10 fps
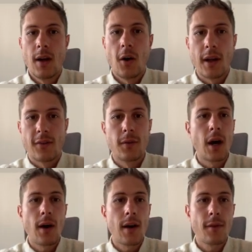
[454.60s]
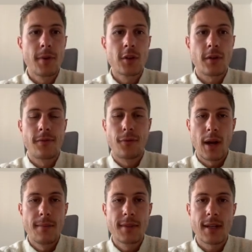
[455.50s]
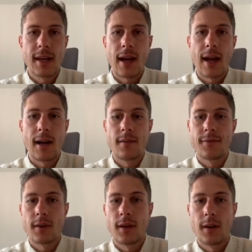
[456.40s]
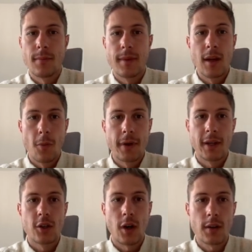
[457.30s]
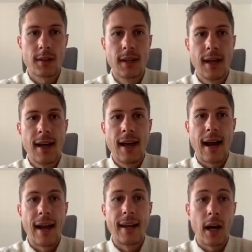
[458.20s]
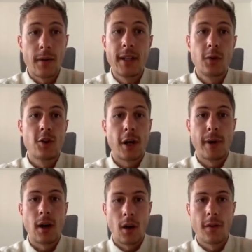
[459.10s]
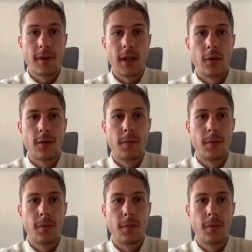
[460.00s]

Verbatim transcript: Okay, so now I have a bunch of frames and I have um, the opening shot. I now need to generate all the videos.